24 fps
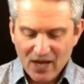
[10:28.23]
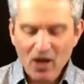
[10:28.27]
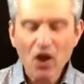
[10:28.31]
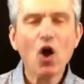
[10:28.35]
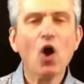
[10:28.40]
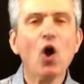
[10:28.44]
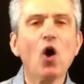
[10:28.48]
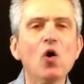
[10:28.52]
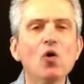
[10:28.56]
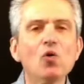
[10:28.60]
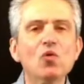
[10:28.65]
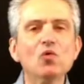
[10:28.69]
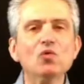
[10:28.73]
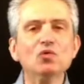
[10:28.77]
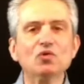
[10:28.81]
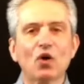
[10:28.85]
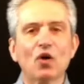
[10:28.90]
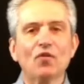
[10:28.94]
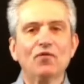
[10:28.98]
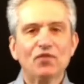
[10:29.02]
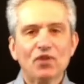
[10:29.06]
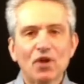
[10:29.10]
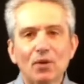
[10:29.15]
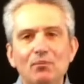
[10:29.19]
hold
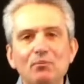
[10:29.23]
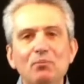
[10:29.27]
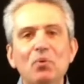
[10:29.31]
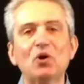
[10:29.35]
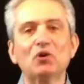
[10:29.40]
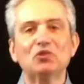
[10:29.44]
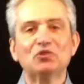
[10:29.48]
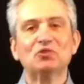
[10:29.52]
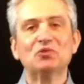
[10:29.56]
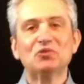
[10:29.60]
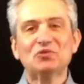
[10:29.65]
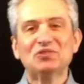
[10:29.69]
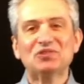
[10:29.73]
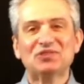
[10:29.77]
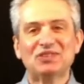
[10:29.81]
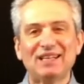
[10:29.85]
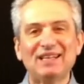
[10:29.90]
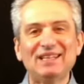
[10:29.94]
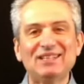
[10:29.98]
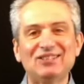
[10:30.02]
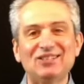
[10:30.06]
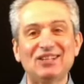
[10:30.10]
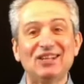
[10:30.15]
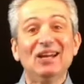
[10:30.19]
of the Apostles'
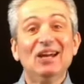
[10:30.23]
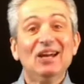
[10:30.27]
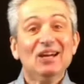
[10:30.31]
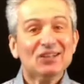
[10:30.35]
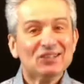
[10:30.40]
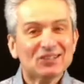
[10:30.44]
teaching,